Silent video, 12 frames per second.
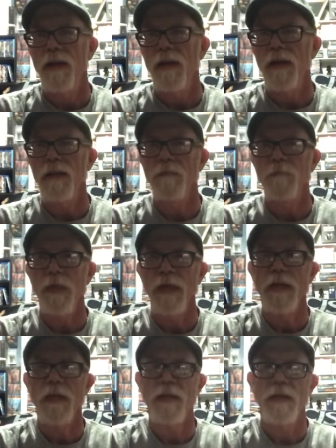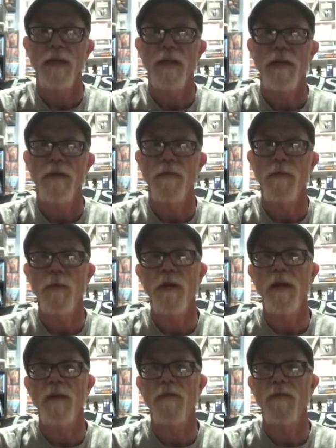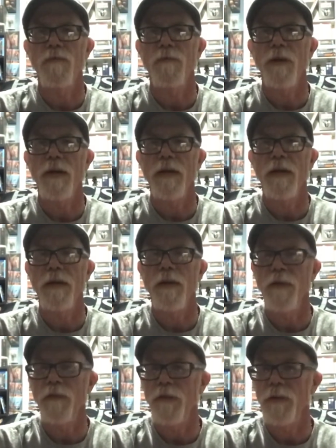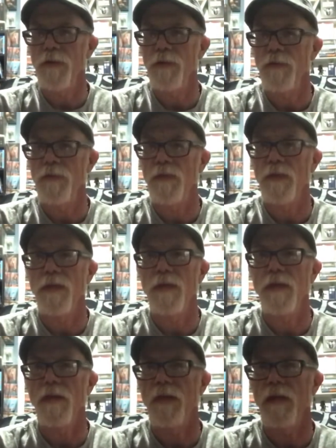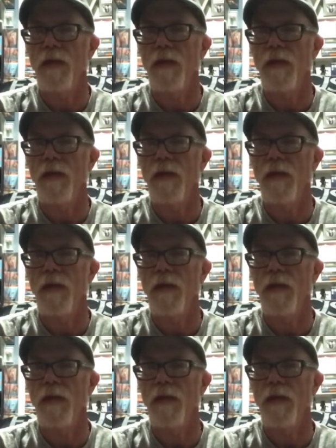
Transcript: he's meant, from what I've read in interviews and